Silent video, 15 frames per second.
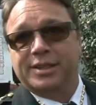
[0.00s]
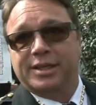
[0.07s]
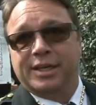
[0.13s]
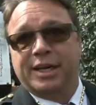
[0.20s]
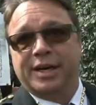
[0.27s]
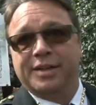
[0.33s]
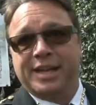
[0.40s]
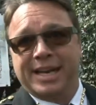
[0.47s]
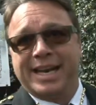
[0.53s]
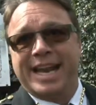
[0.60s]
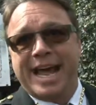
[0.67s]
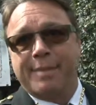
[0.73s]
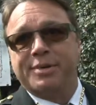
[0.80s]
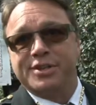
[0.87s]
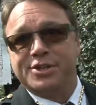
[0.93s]
uh, that it
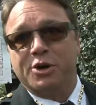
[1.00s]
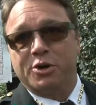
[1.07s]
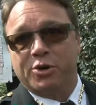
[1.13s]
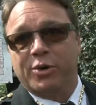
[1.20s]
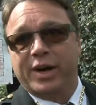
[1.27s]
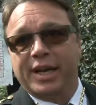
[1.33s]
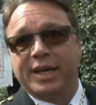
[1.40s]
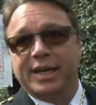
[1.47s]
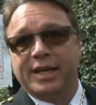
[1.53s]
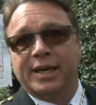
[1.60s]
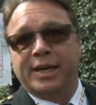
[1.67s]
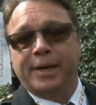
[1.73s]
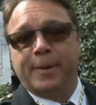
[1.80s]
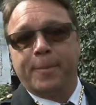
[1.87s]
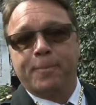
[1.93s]
happened so quick.
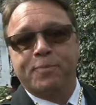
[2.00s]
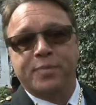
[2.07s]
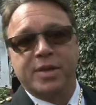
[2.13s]
Um,